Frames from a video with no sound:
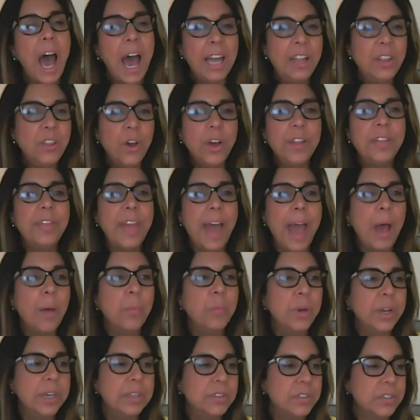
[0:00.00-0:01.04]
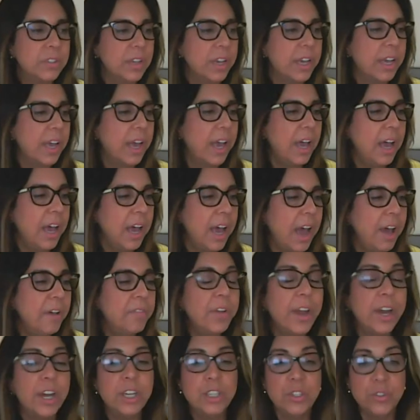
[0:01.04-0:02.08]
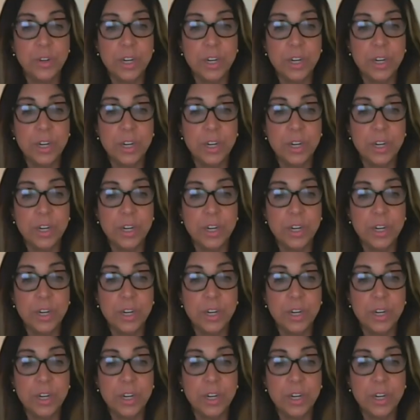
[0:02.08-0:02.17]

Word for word: I thought that was a, a very